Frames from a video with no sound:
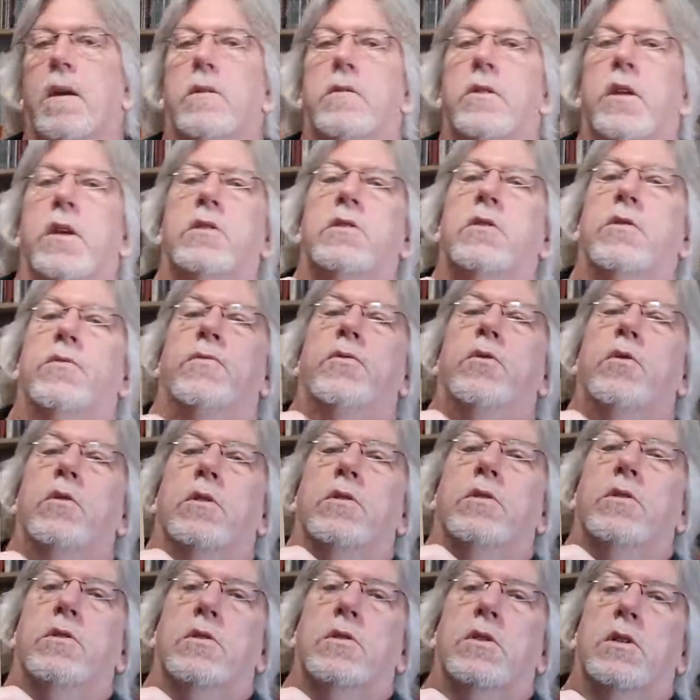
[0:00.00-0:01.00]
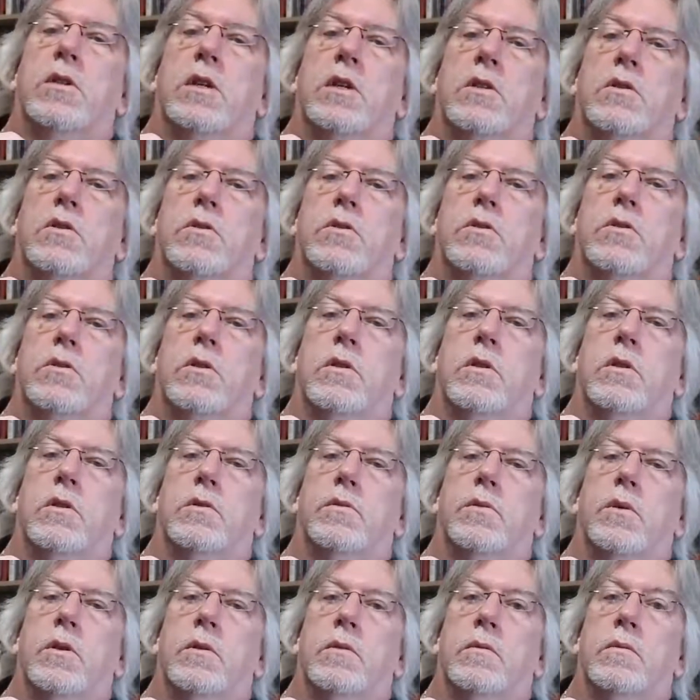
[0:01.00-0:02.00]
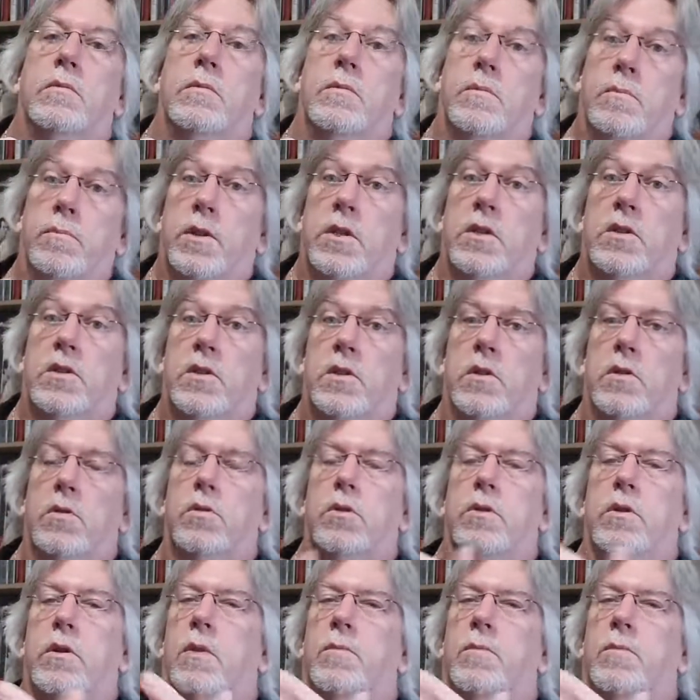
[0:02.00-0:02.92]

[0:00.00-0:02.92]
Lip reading: Takes a few listens to get used to this one, but it's still good.